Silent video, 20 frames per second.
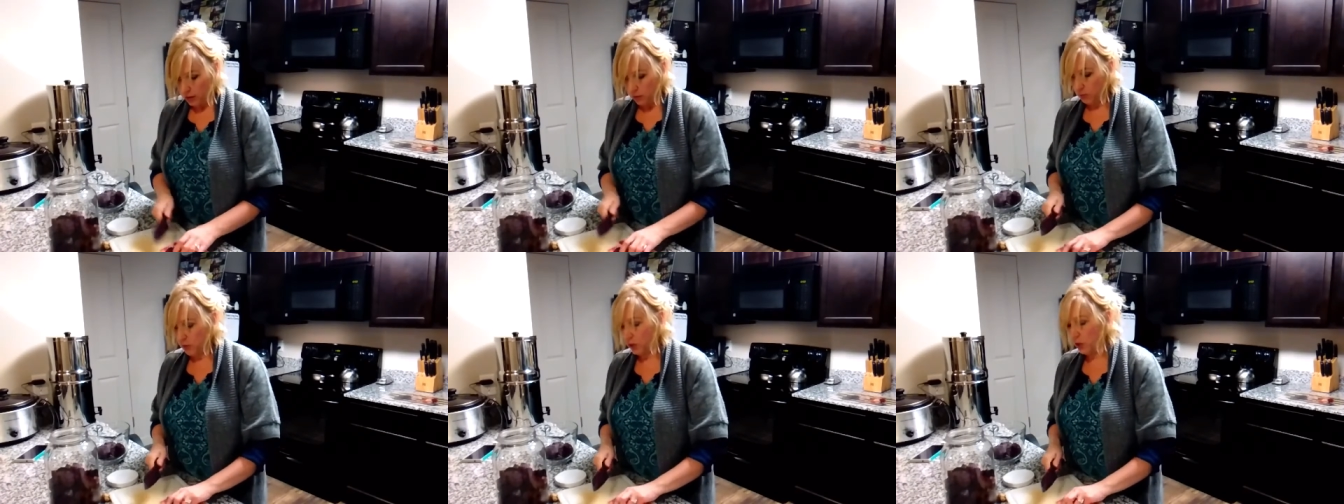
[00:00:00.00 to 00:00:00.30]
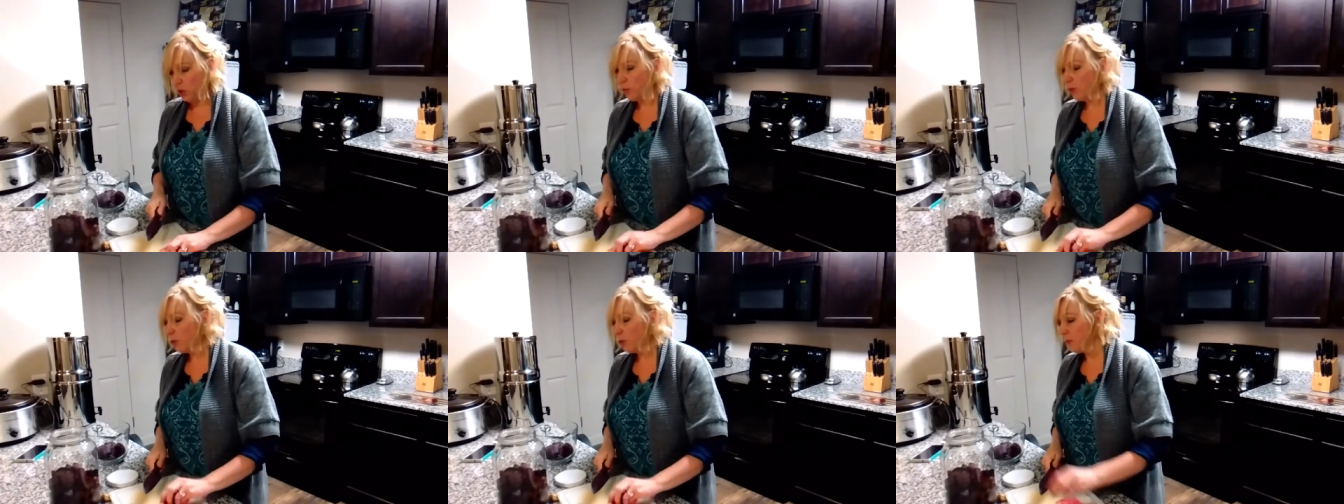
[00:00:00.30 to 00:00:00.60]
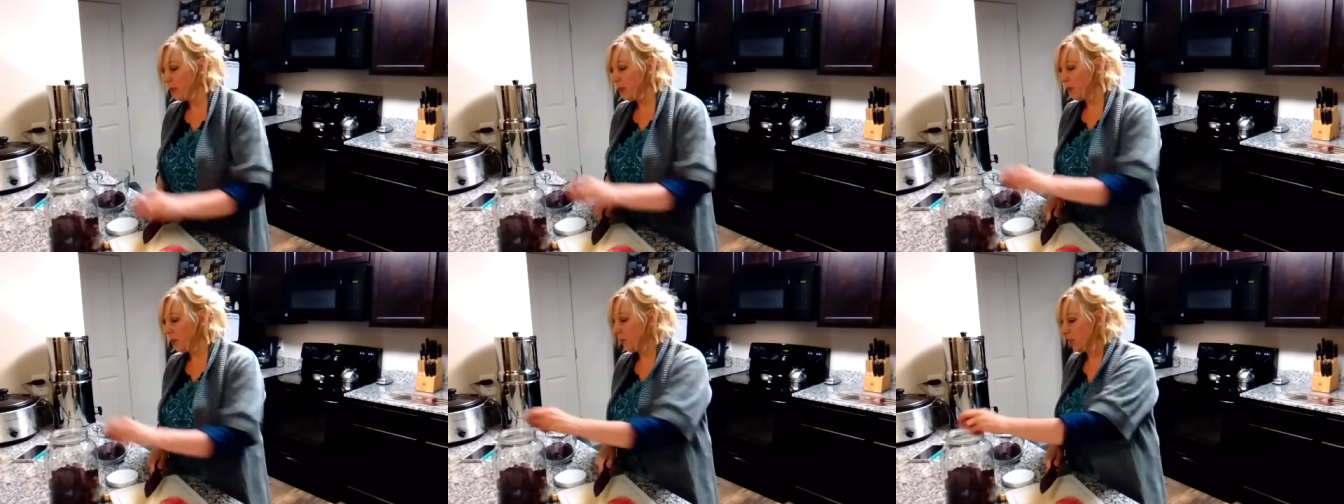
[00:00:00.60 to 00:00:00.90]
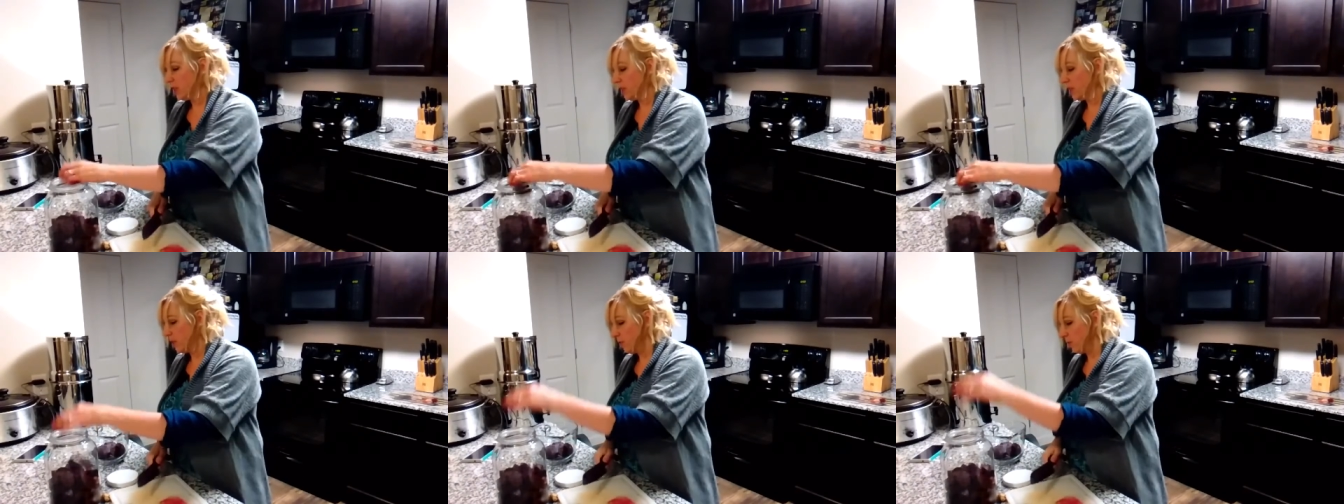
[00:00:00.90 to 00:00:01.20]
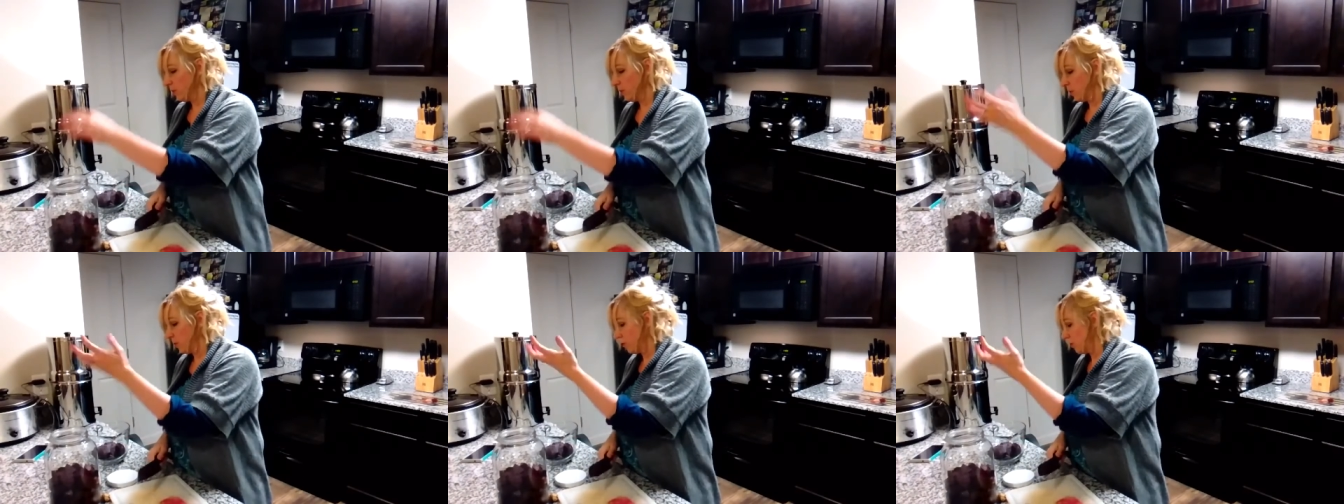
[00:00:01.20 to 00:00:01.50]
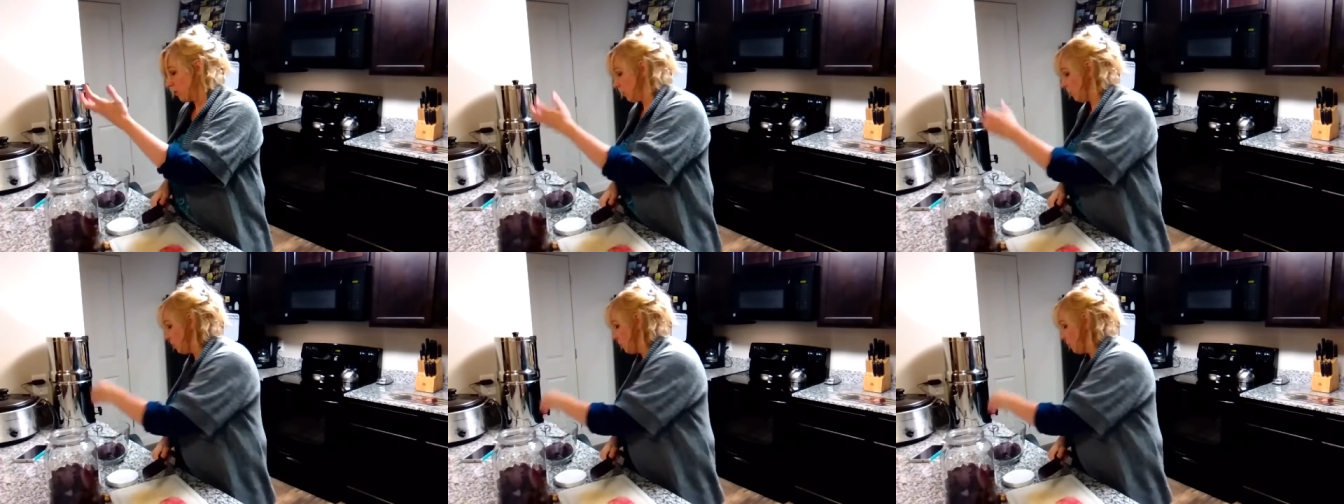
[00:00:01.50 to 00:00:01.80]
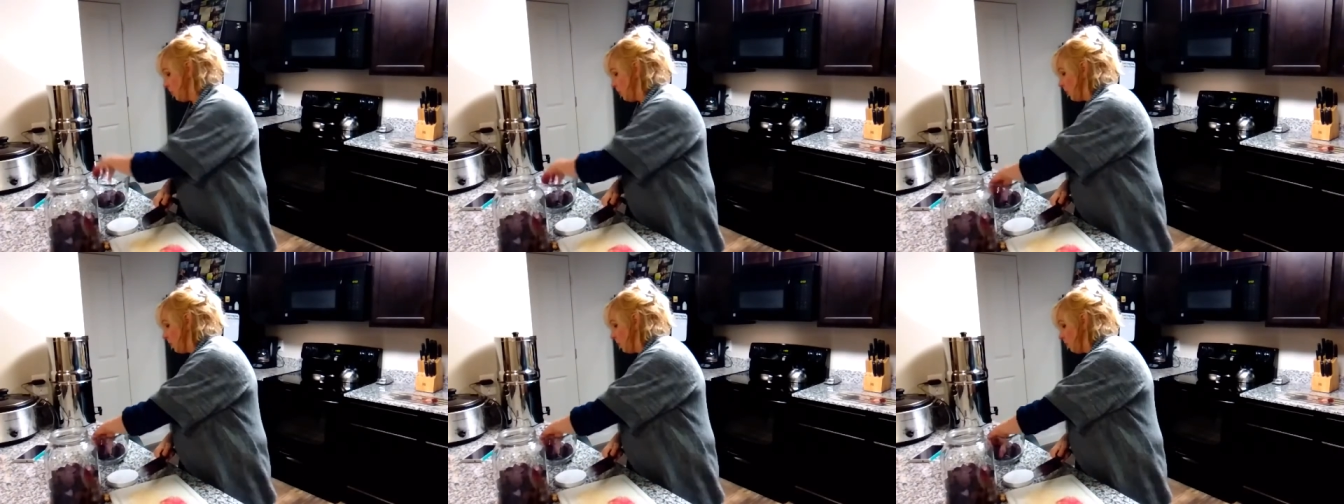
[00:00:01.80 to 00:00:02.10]
which it won't be kvass at first, it'll
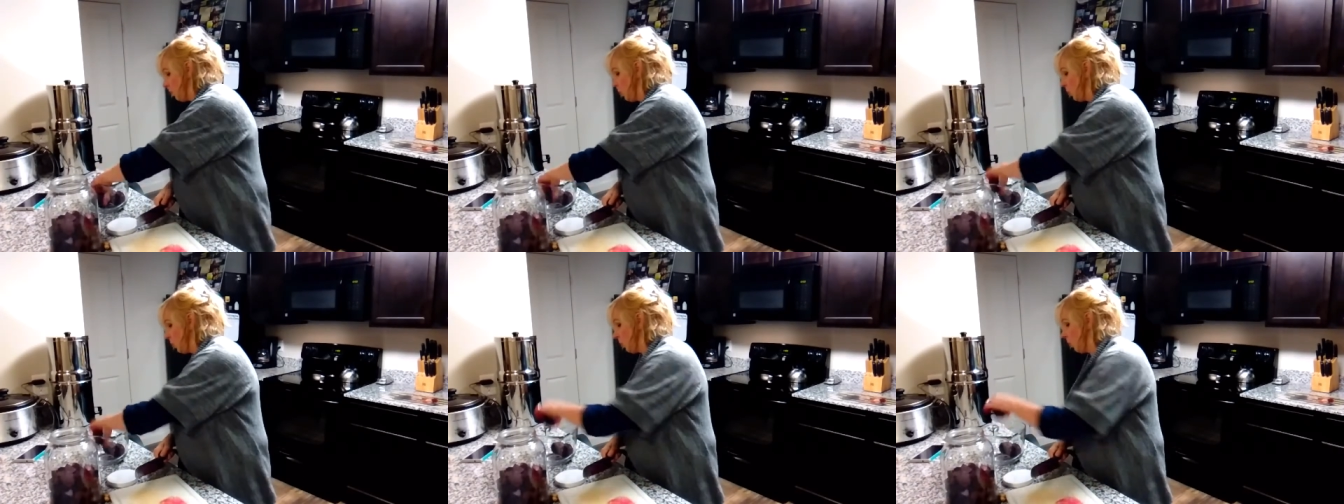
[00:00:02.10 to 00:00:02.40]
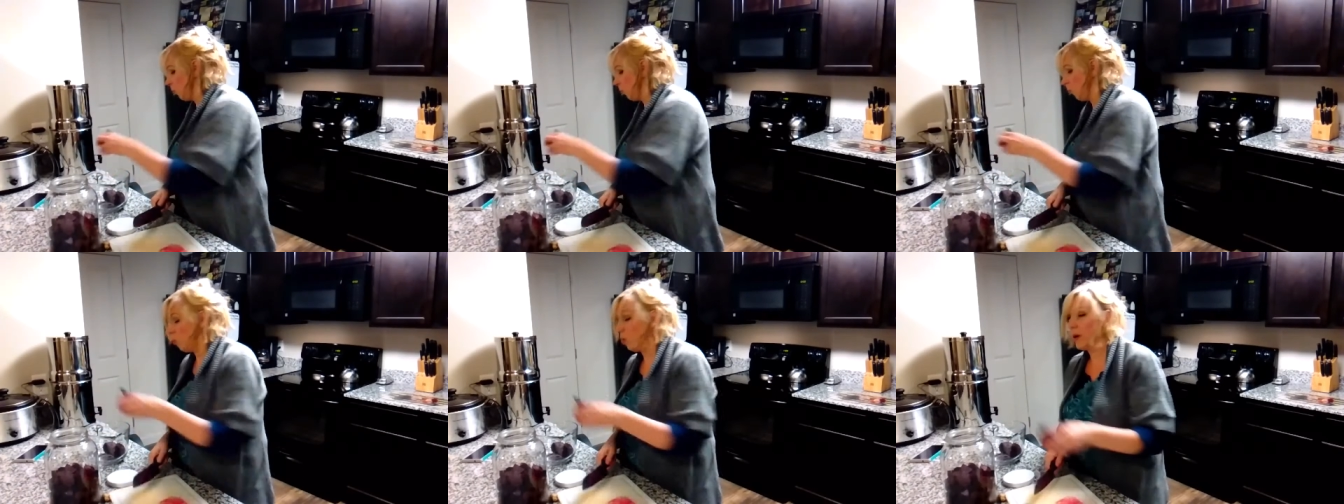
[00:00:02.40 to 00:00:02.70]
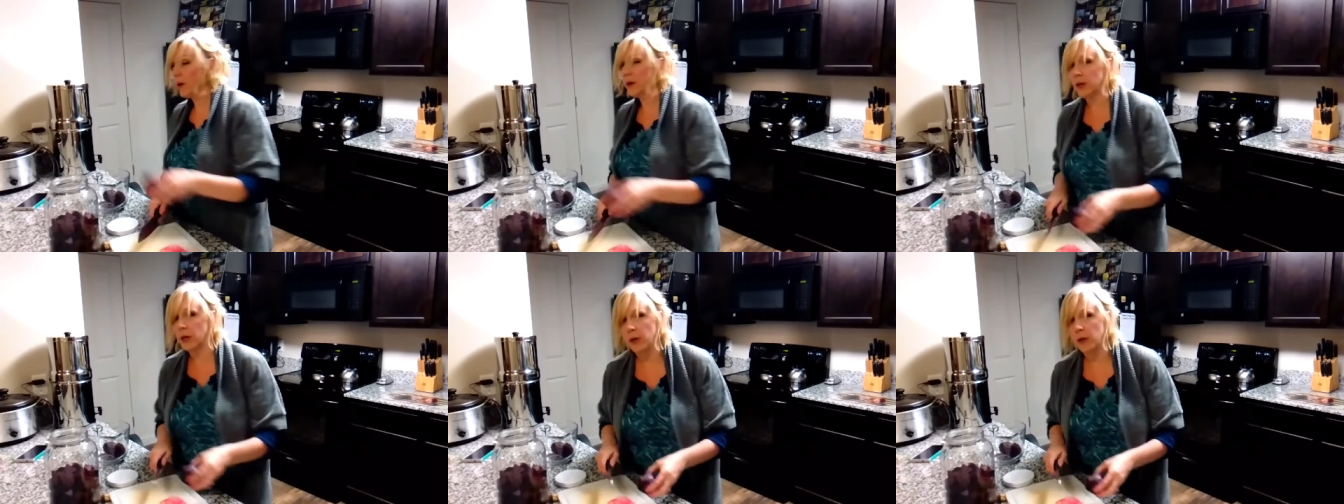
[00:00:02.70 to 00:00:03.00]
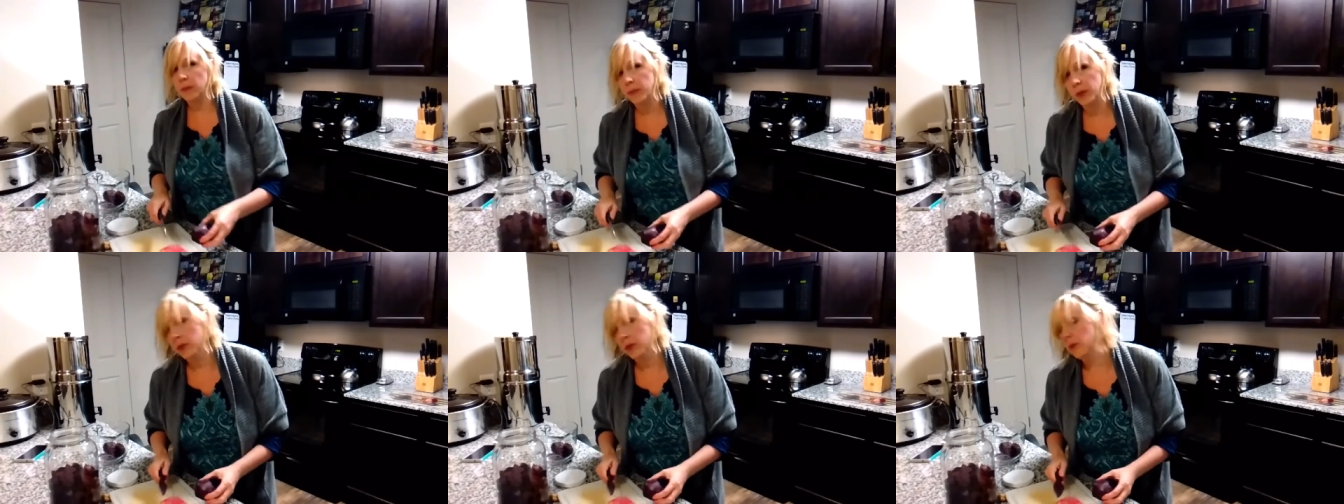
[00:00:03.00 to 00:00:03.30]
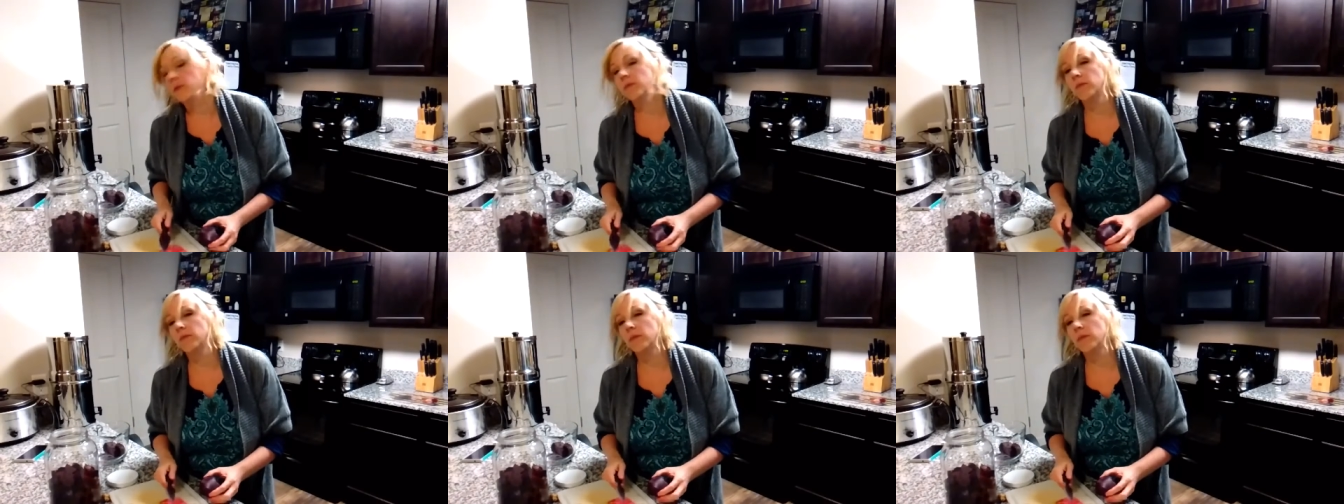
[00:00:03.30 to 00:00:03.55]
just be per water, but